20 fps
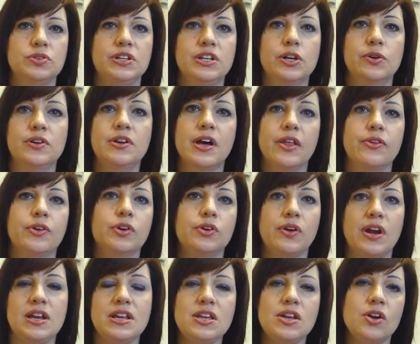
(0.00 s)
you know, another
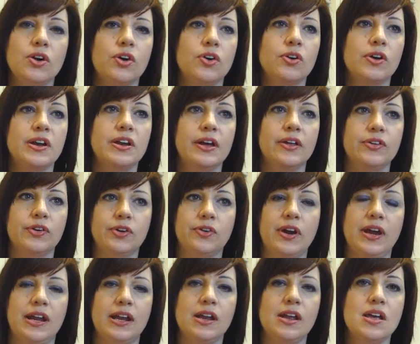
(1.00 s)
great year or another
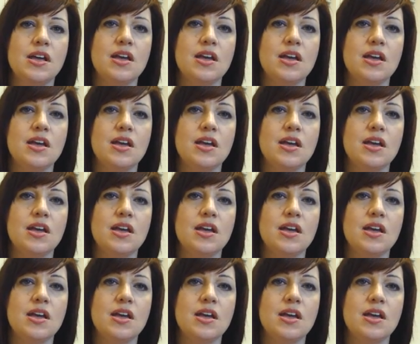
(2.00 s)
great